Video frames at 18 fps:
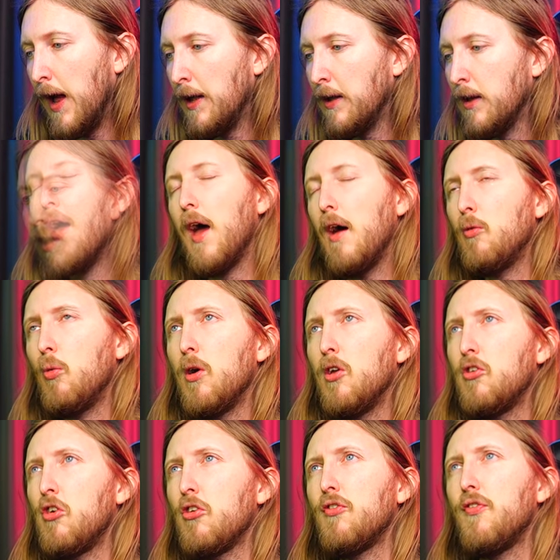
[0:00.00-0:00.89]
and
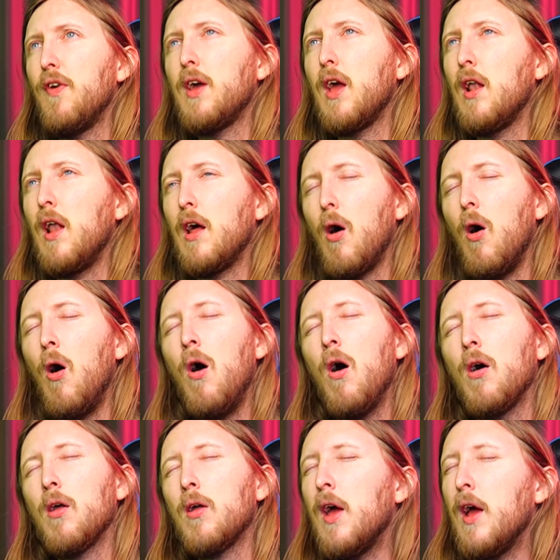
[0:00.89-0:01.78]
everyone is just thinking like,
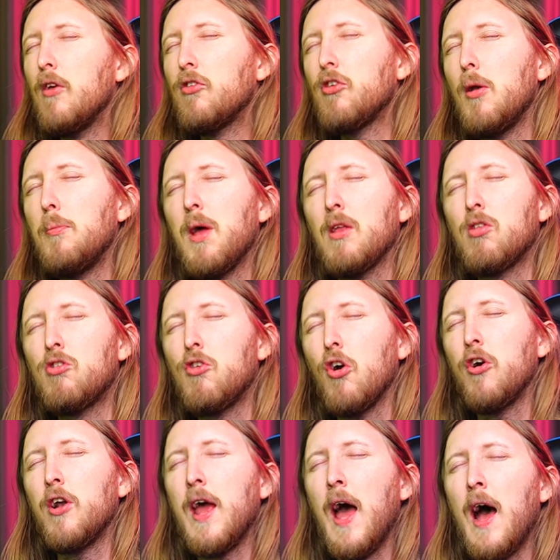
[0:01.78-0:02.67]
oh, it's gonna be a
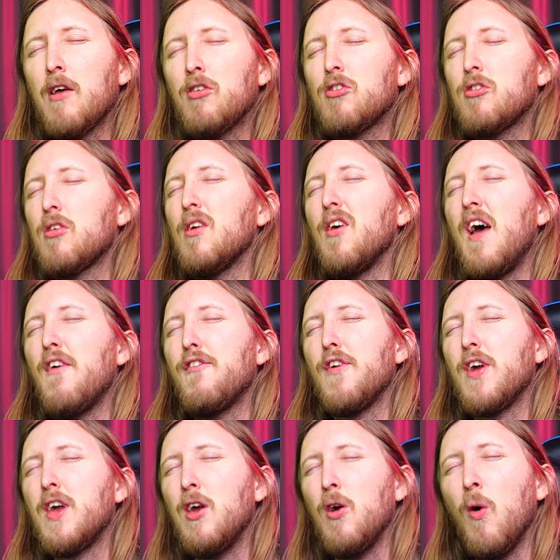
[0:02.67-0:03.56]
dirty ass
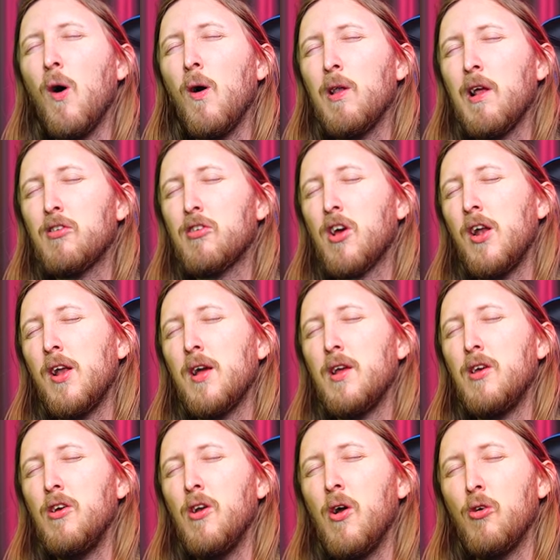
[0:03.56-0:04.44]
FAQ. Ola's gonna,
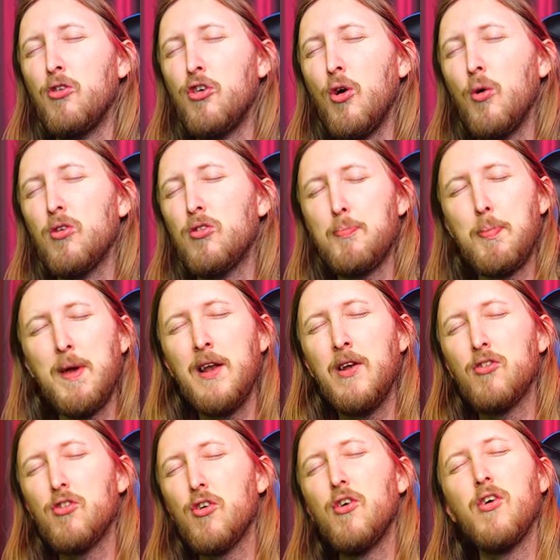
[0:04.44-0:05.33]
you know, show his
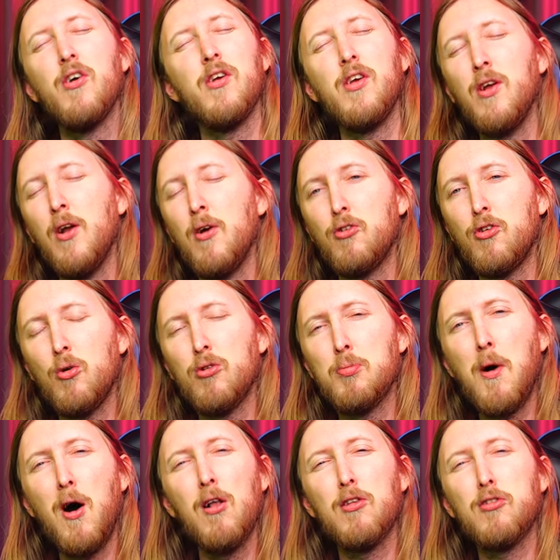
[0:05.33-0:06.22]
penis or, you know, show
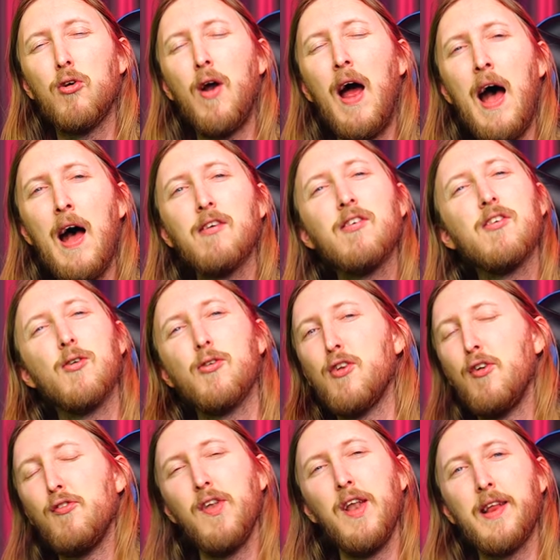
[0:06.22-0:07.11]
his balls or ass or
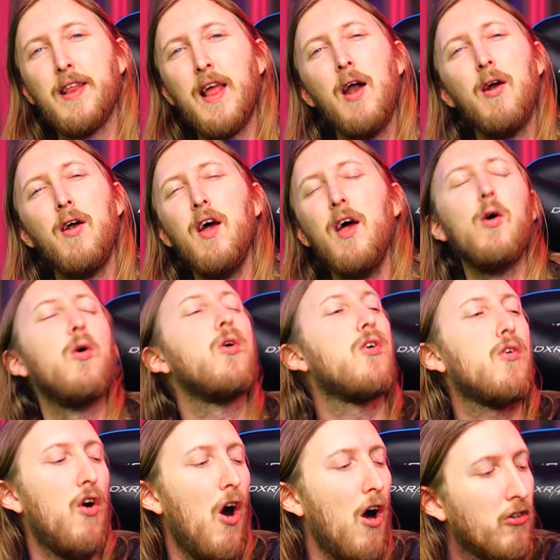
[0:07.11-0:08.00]
something like that, or, or
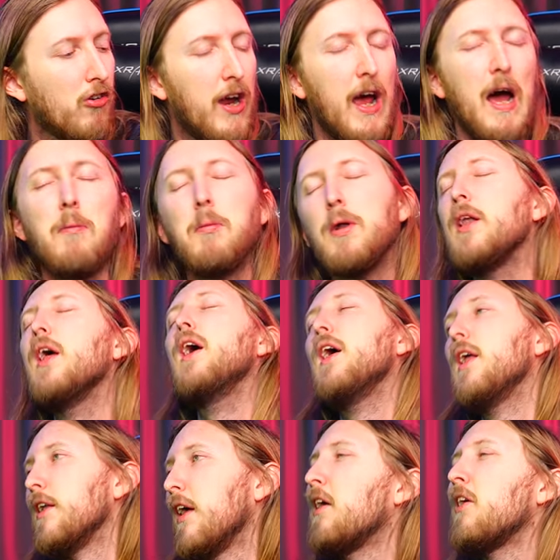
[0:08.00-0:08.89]
crotch cam, and
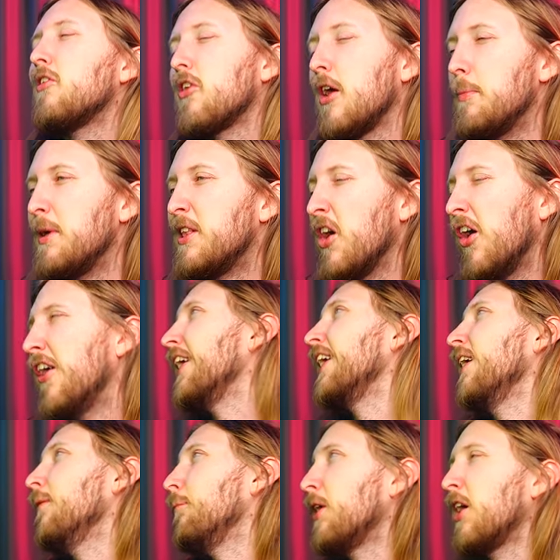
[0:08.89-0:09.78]
like, it's gonna be
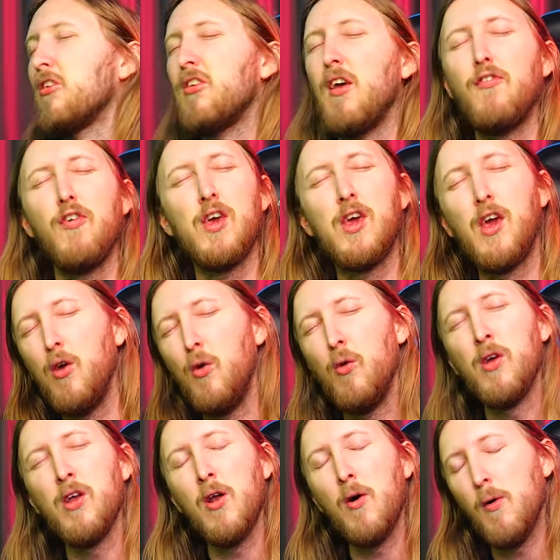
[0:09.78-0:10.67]
dirty because
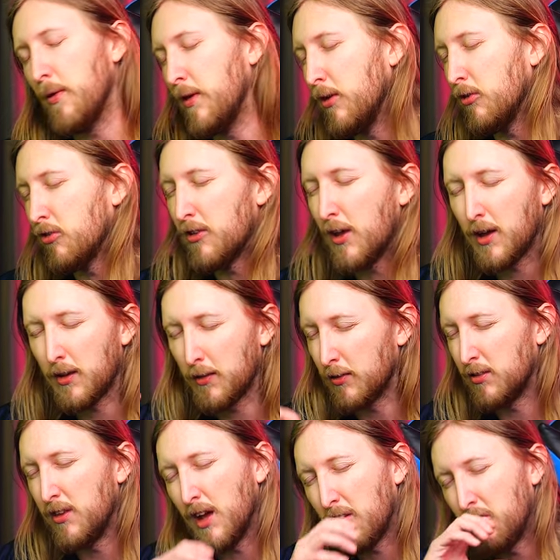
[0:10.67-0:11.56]
FAQ, you know, you stick
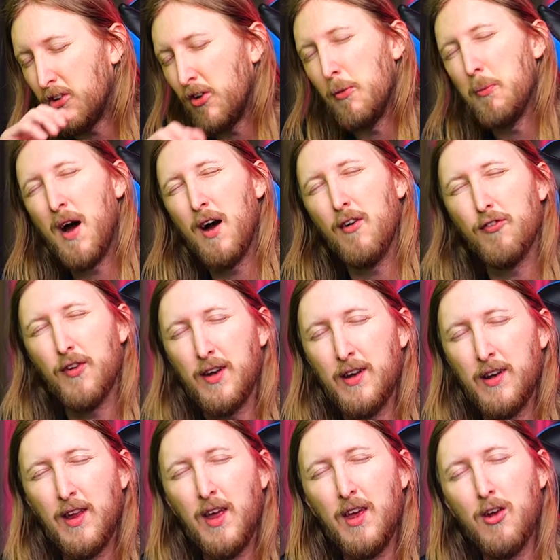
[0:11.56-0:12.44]
dicks in your mouth
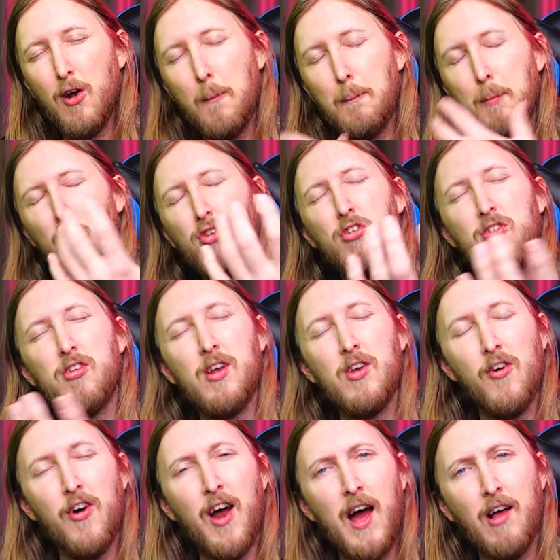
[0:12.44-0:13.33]
and, you know, pussies
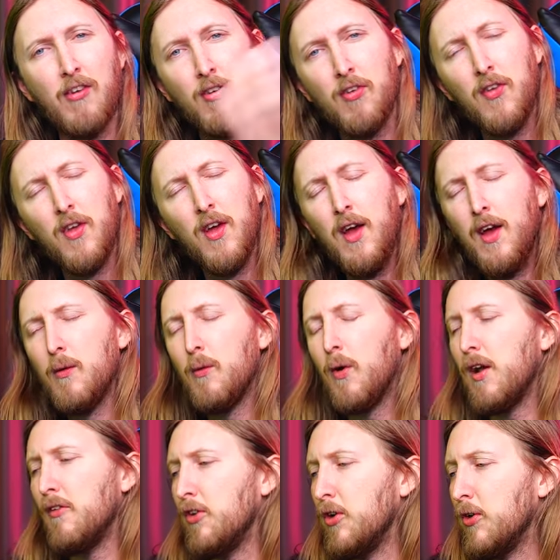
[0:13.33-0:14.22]
in your ass and
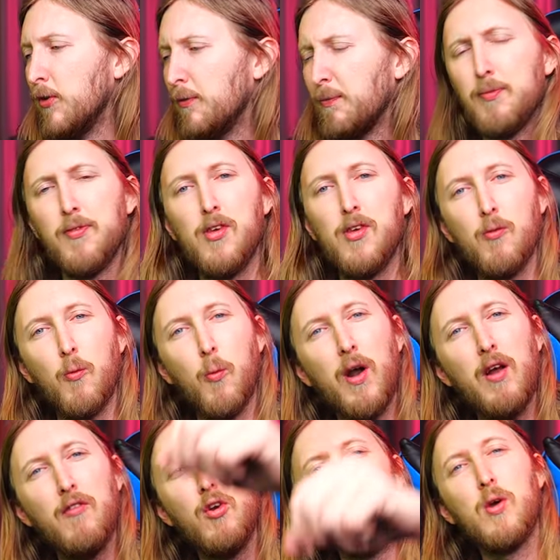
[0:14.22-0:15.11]
whatever you,
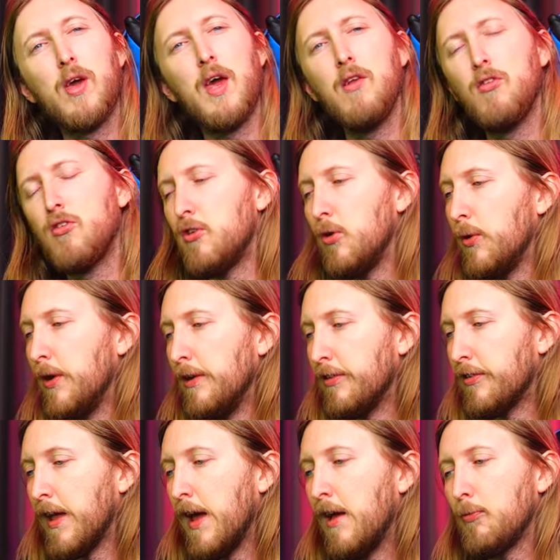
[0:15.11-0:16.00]
whatever you kids do
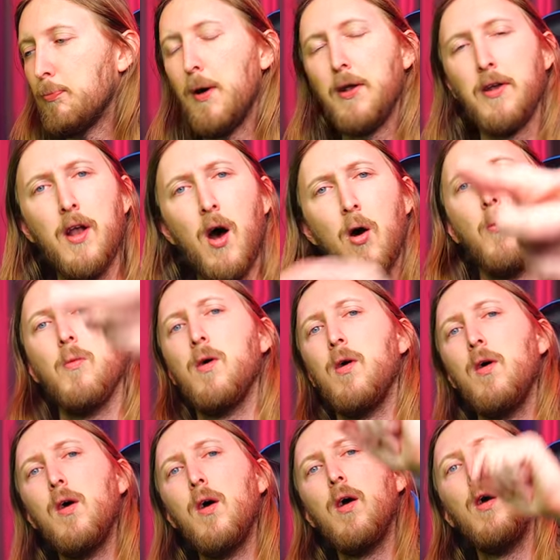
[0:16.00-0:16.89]
these days. But no,
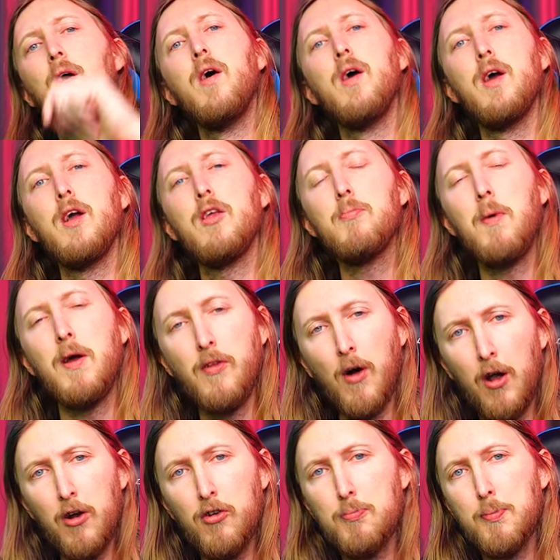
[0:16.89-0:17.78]
it's my
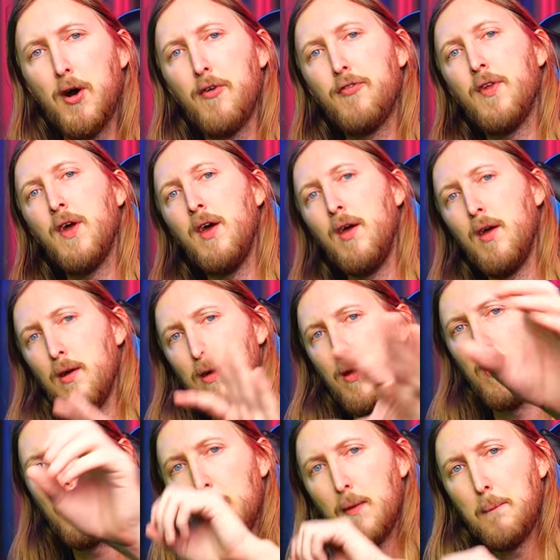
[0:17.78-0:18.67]
daughter's birthday.
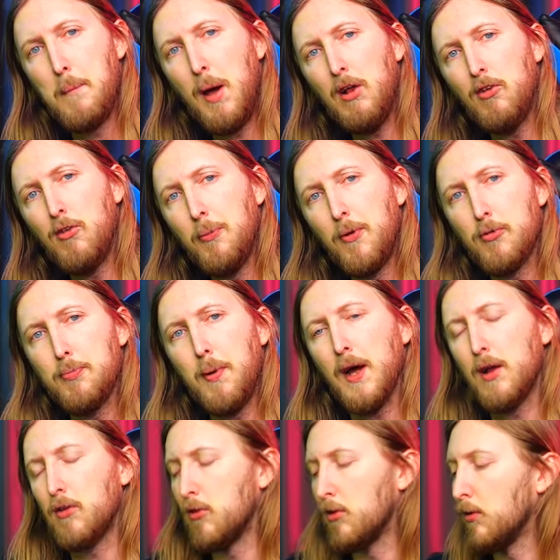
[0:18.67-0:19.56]
Pay some
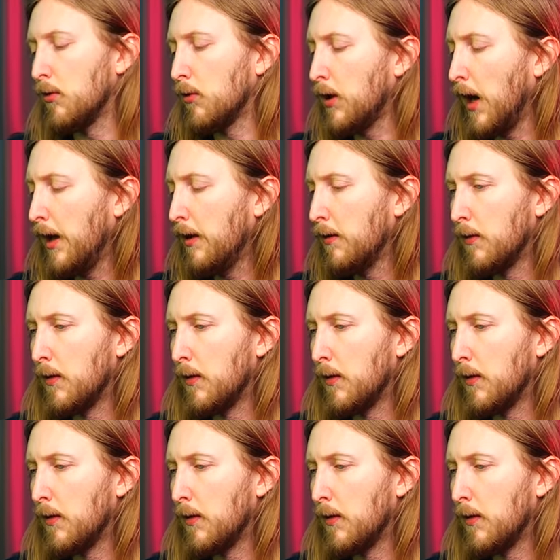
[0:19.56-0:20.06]
respect, okay?